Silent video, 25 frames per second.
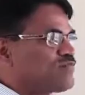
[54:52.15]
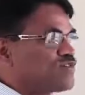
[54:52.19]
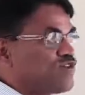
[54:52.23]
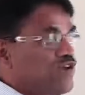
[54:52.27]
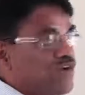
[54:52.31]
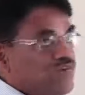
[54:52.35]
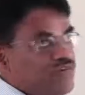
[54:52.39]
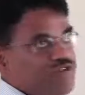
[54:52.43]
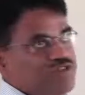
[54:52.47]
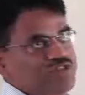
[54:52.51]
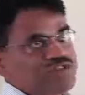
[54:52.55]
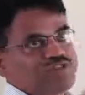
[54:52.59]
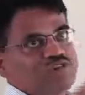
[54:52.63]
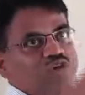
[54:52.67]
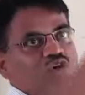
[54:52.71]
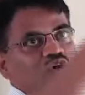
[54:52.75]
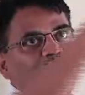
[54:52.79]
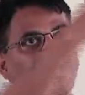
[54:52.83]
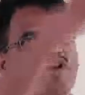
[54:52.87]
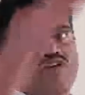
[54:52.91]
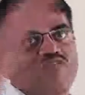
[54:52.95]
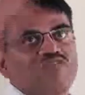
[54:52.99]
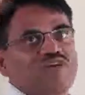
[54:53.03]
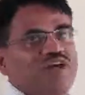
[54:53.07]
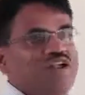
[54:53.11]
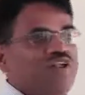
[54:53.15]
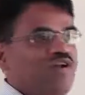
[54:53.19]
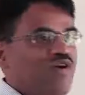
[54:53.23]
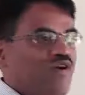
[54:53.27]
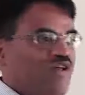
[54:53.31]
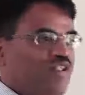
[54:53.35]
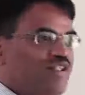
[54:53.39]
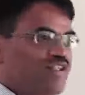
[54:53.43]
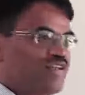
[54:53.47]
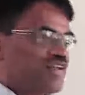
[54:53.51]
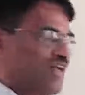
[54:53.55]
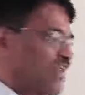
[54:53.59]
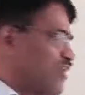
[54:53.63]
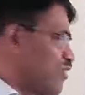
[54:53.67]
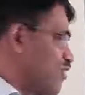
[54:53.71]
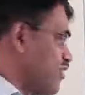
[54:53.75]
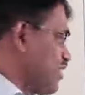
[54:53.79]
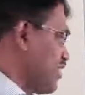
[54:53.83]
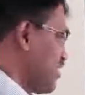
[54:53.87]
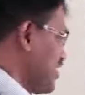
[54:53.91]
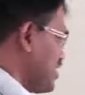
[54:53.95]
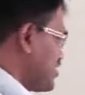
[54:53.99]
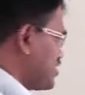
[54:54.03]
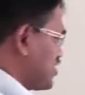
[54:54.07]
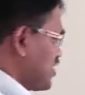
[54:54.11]
So you have to just go and find all,
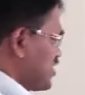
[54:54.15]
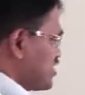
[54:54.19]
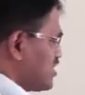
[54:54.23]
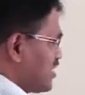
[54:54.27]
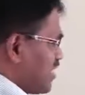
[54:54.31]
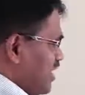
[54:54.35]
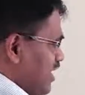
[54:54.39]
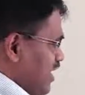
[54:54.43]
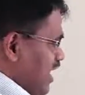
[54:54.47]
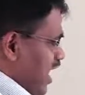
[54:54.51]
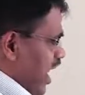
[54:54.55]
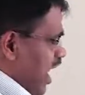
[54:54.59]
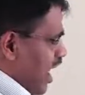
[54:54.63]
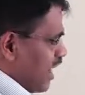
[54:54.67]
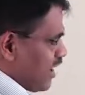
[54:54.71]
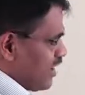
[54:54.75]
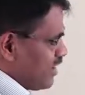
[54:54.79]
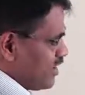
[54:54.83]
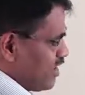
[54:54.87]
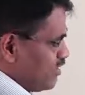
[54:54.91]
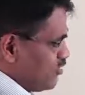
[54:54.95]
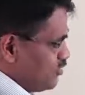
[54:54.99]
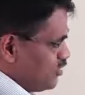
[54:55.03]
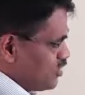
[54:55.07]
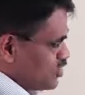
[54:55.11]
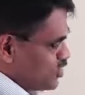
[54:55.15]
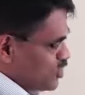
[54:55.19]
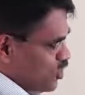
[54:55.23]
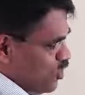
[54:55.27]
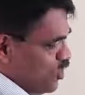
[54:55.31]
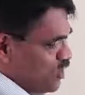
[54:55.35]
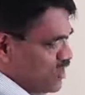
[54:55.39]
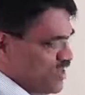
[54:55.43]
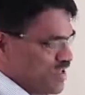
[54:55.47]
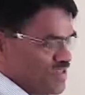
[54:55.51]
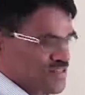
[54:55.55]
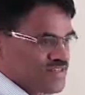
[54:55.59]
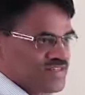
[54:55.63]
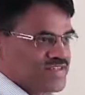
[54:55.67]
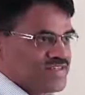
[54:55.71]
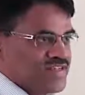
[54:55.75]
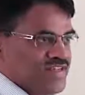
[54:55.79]
it's hard enough to show this